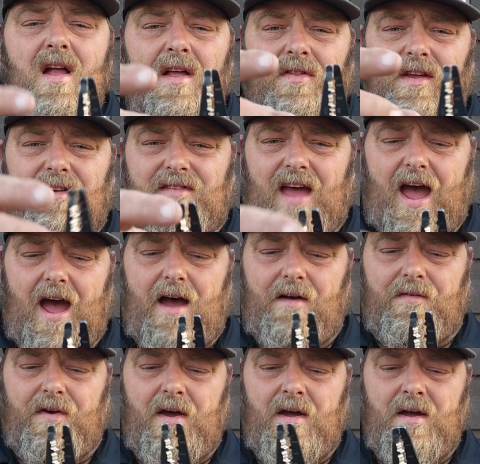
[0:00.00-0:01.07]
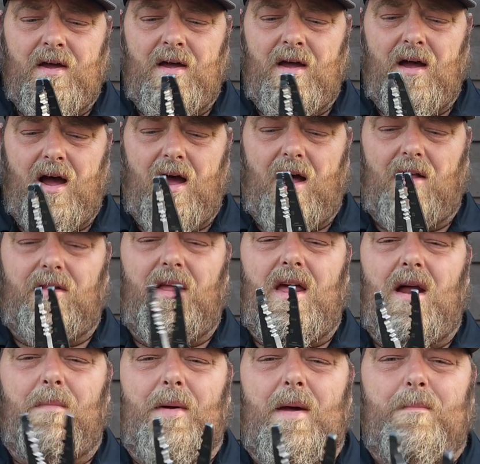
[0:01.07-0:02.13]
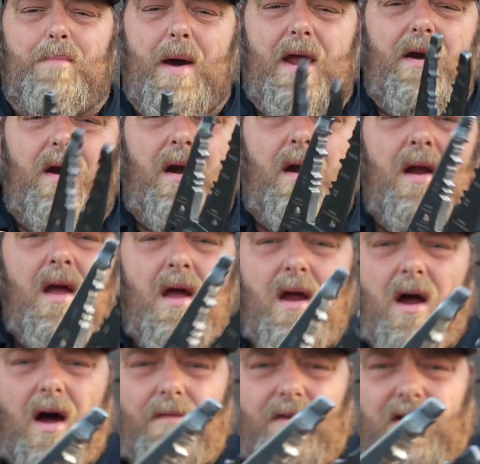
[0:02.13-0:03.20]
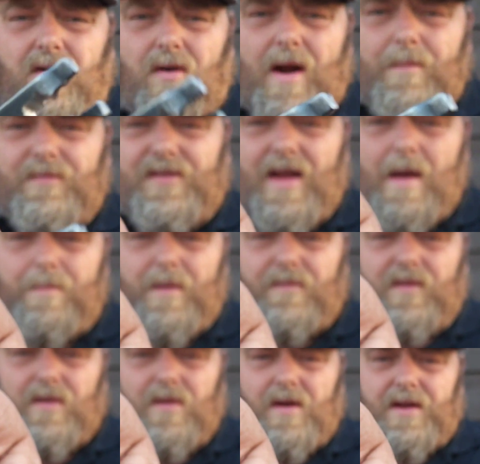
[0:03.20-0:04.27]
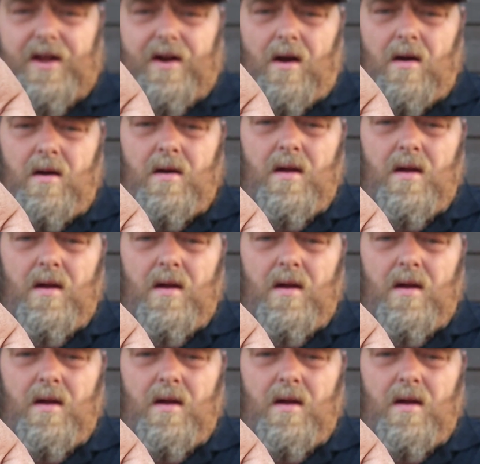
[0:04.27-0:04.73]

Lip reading: These have a little bit better of a grip tip if you look here.